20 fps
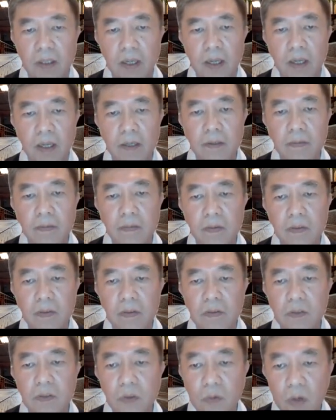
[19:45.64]
And
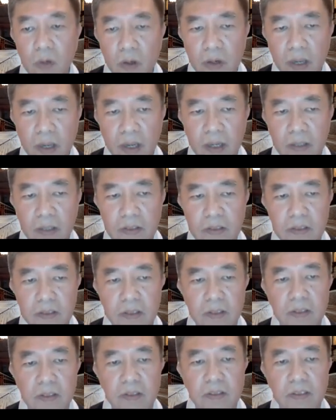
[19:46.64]
so long as
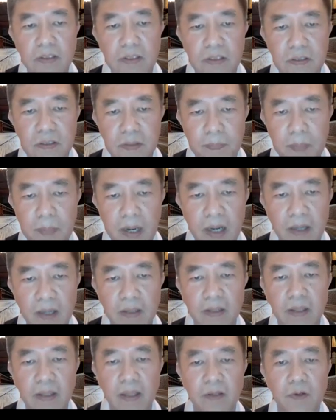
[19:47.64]
this is a
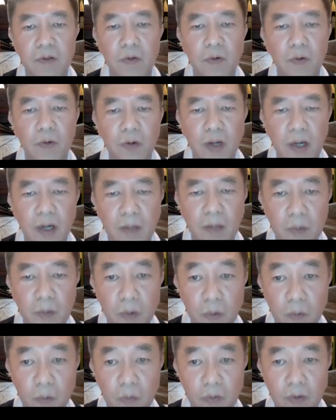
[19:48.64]
part that you got to
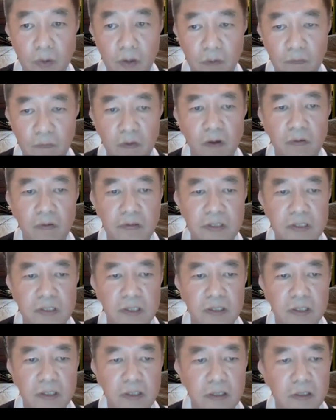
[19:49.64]
uphold in the floral
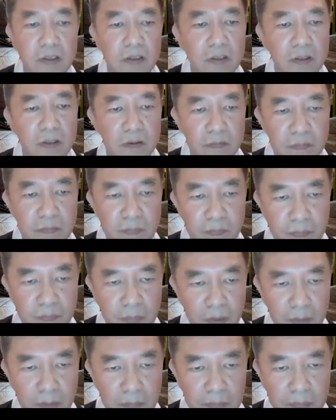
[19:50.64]
study of
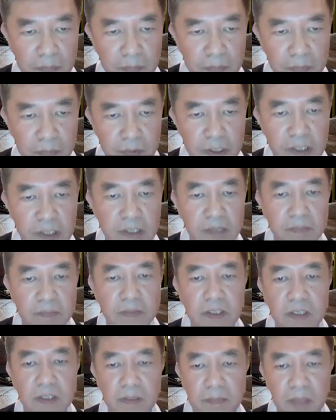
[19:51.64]

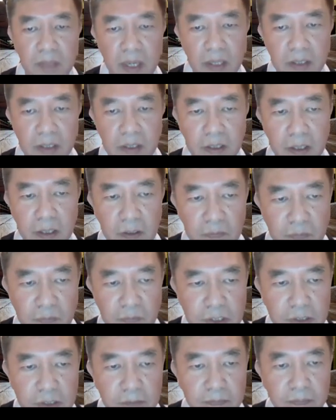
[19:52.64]
samadhi and
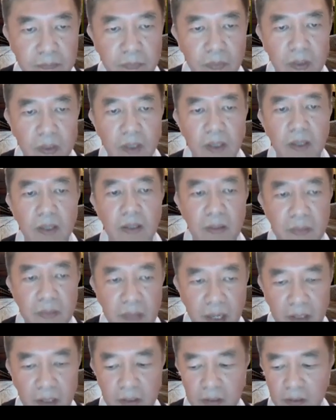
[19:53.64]
wisdom,
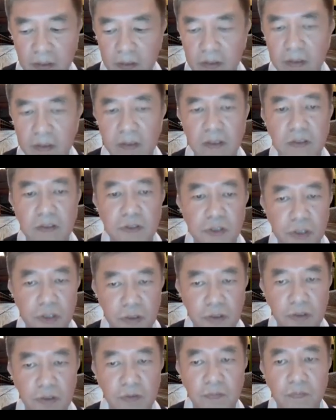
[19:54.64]
then the
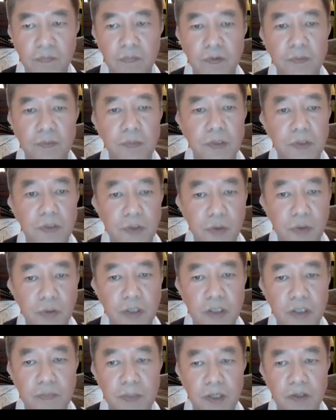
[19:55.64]
journey will be
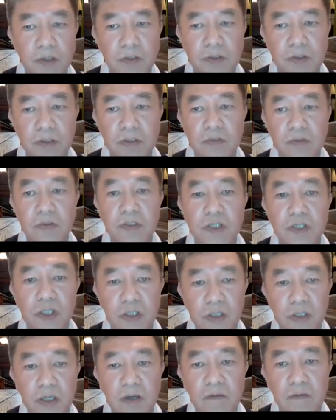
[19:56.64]
joyous because it's a
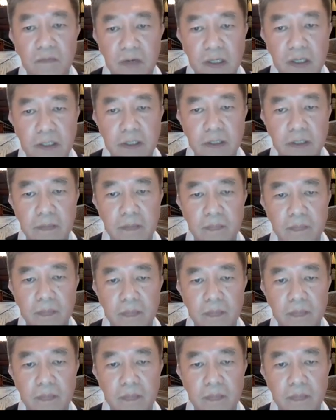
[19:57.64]
journey of learning.